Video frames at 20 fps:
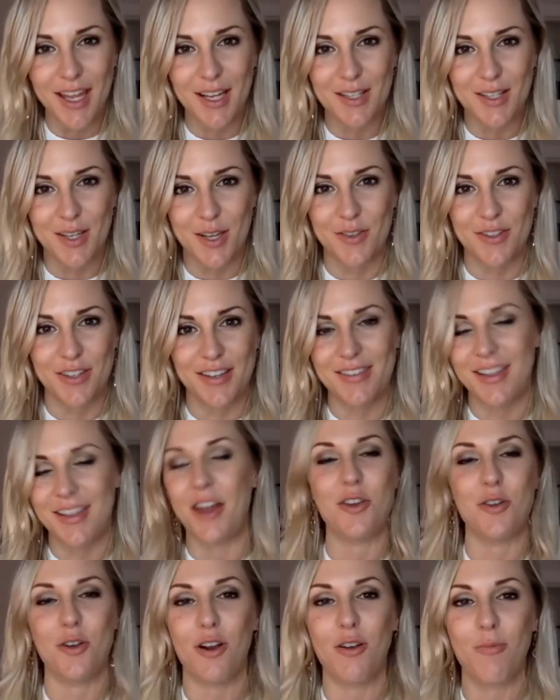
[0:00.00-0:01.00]
excuses
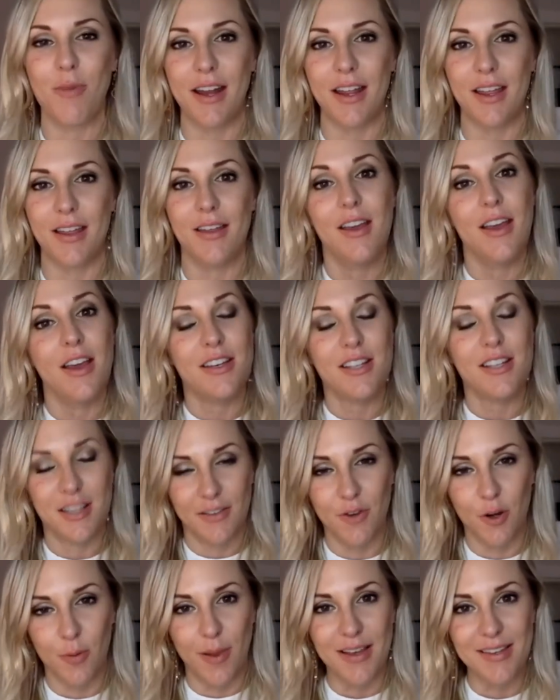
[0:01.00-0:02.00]
and you're ready to live
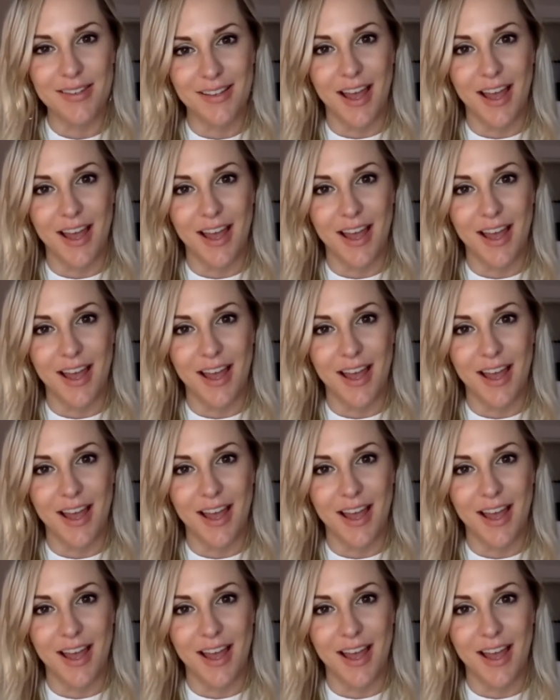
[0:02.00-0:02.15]
your best